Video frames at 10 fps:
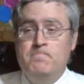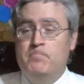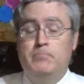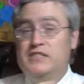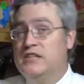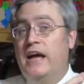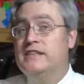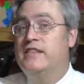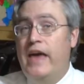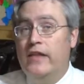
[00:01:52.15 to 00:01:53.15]

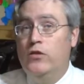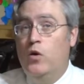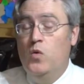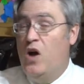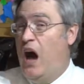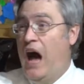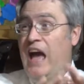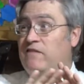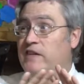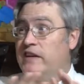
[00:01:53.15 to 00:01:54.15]
Besides that though,
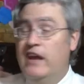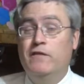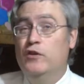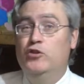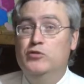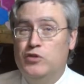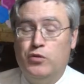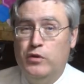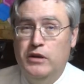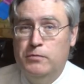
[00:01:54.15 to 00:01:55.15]
I've never used a
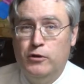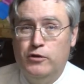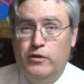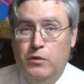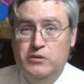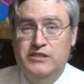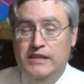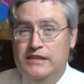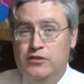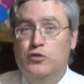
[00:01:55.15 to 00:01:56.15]
3D printer that was
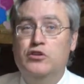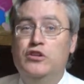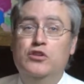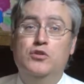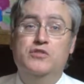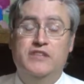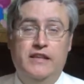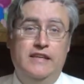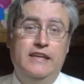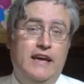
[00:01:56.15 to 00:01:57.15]
easier to use than
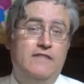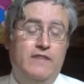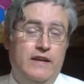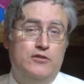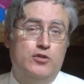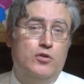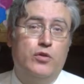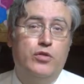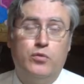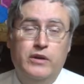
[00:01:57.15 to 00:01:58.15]
the Adventurer
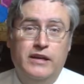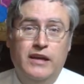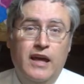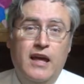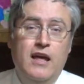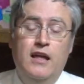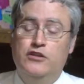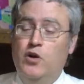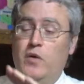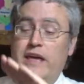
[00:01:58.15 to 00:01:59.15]
3.
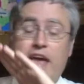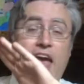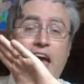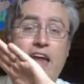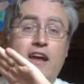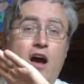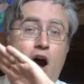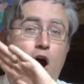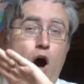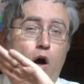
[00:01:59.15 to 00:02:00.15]
So it had
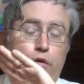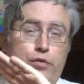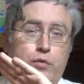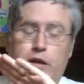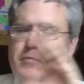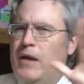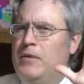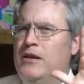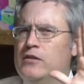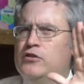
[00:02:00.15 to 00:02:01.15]
all three. Maybe
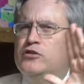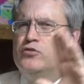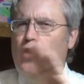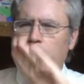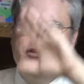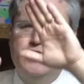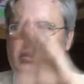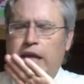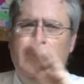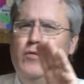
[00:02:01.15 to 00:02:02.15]
not the strongest on
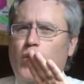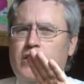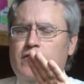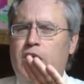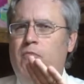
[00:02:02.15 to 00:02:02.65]
any one of them,